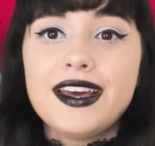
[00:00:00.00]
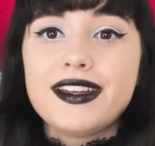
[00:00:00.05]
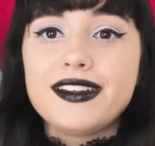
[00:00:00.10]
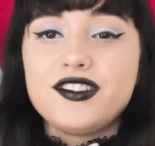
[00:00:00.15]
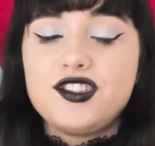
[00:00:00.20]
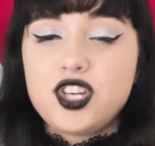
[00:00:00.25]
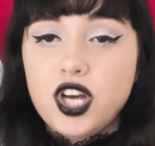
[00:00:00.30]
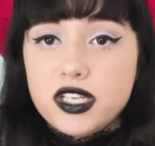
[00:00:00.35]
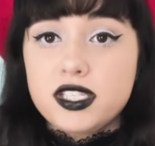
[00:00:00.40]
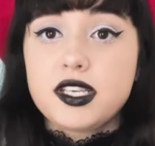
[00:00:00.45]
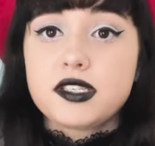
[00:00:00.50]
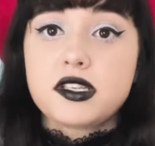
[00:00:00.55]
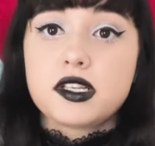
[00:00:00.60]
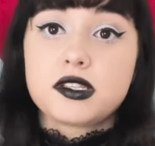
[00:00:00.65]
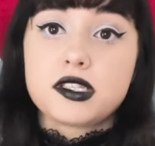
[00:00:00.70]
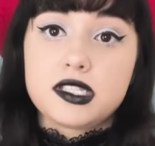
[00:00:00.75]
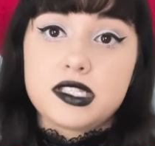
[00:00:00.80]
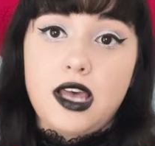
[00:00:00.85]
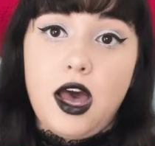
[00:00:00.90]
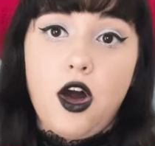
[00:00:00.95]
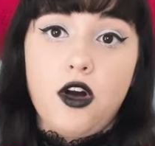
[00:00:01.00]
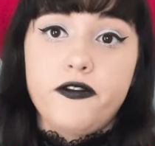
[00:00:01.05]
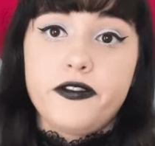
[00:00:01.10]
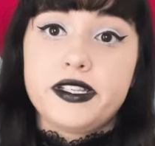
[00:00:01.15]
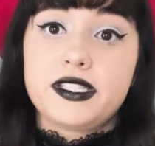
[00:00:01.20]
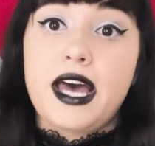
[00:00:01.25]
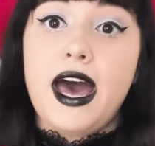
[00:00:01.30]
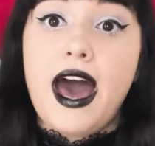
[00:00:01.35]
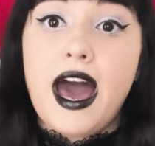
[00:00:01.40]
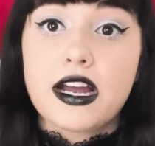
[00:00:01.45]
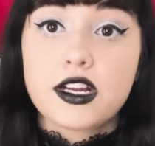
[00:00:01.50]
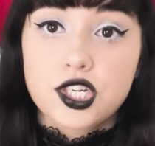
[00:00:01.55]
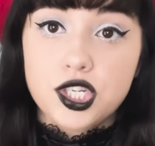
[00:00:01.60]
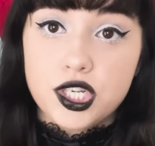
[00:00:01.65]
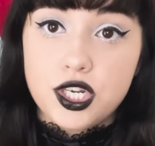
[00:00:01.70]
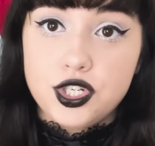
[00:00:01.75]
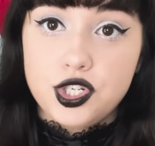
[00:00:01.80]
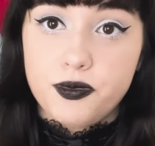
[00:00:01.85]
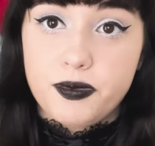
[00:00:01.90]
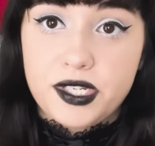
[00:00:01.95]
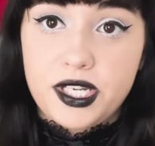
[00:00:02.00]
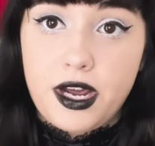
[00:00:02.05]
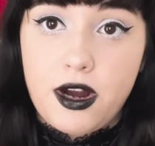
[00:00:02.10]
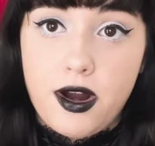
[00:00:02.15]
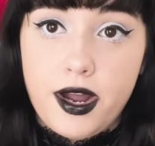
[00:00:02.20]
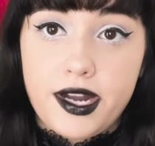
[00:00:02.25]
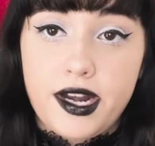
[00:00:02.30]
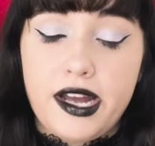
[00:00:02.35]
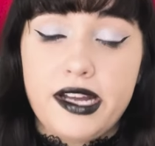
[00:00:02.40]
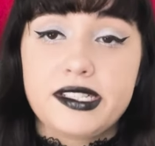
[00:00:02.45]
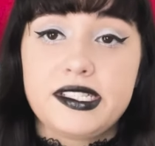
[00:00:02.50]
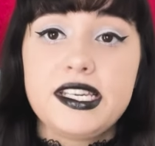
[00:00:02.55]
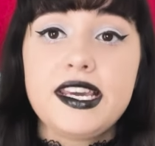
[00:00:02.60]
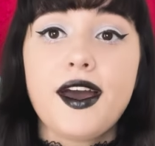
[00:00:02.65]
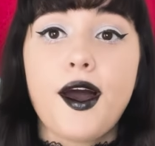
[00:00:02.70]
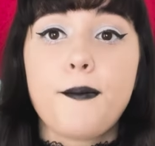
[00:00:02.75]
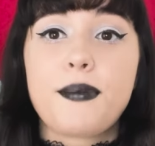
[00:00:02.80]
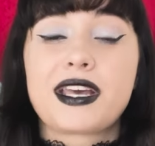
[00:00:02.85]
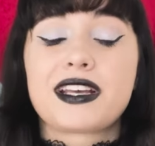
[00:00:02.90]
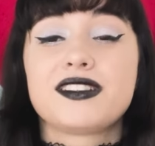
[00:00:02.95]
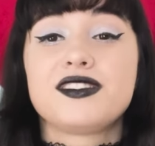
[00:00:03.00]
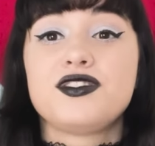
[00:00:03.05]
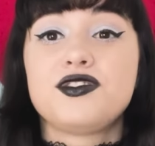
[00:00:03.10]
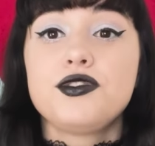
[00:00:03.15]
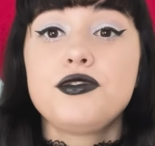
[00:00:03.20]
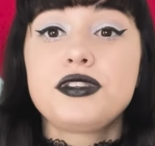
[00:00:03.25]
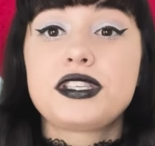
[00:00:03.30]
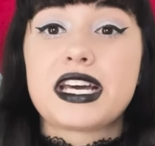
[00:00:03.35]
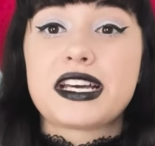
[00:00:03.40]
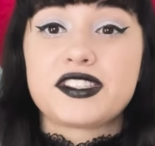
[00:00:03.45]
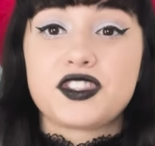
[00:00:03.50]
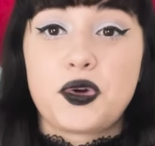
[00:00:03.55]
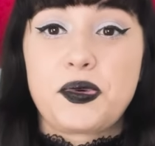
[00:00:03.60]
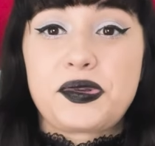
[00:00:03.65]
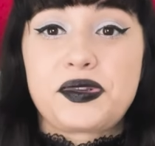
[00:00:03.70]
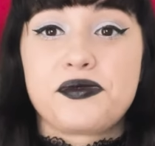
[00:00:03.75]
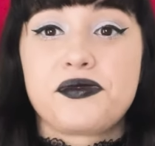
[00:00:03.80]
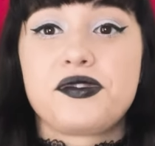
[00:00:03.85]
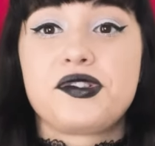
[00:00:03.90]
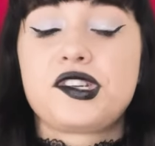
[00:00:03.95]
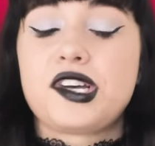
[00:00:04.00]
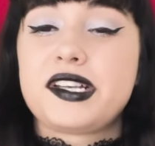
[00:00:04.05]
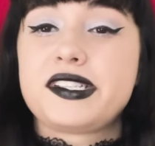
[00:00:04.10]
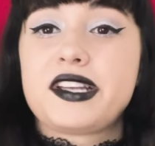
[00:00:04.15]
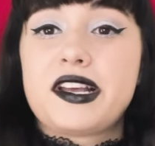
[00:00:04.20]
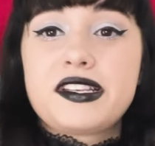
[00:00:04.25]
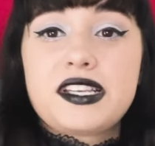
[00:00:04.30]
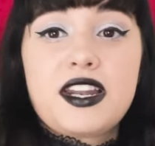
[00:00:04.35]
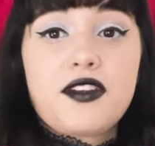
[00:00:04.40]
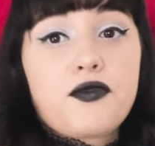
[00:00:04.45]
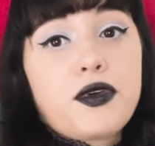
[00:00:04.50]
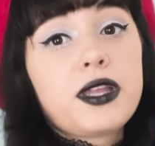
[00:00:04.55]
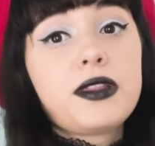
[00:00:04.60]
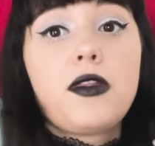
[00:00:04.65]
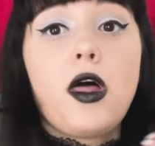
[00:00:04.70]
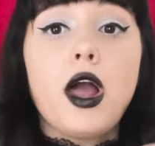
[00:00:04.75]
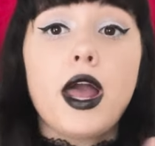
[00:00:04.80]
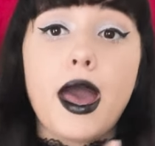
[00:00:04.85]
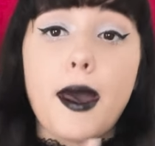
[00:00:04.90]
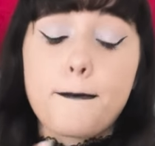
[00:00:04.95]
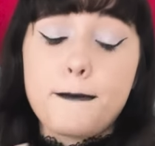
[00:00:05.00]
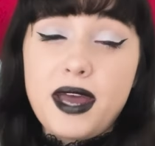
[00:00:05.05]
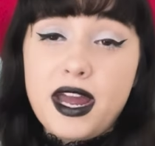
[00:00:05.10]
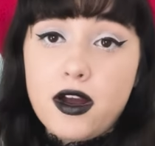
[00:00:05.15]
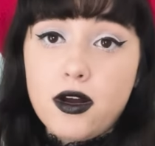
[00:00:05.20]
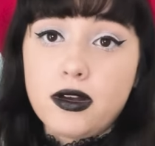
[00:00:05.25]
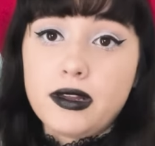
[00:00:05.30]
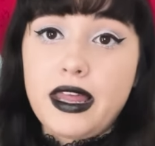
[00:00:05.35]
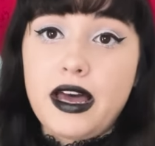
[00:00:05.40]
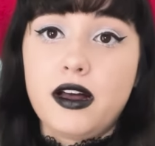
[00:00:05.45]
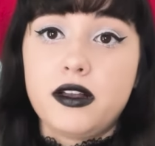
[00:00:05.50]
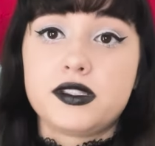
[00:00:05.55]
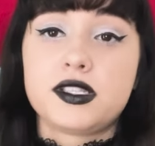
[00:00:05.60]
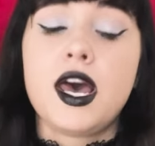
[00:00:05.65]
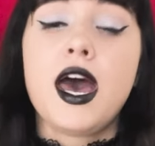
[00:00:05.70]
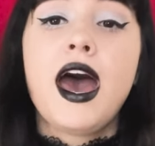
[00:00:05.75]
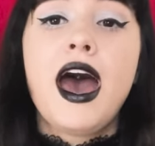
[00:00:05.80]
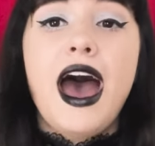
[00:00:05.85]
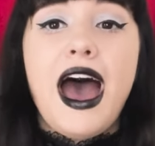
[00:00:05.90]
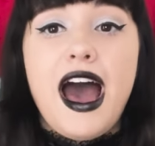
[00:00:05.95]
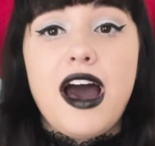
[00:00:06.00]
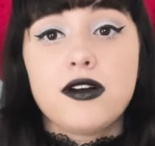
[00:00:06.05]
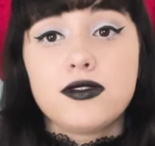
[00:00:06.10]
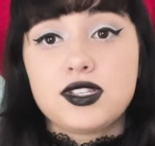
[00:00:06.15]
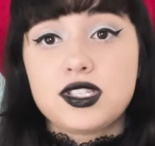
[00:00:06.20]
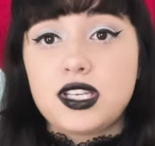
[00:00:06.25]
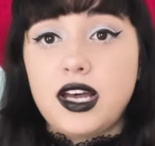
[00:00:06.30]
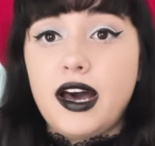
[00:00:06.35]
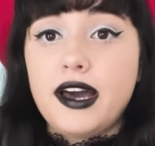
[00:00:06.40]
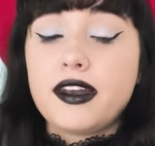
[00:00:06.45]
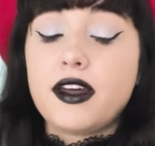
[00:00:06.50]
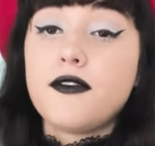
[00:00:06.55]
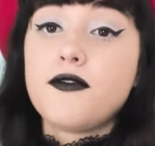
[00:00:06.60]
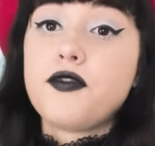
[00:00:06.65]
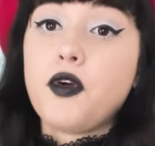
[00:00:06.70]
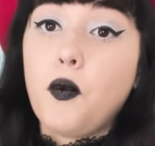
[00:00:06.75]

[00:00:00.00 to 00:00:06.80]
justice itself is actually a Jupiterian idea because Zeus has so much to do with justice. And if we look at parallels outside of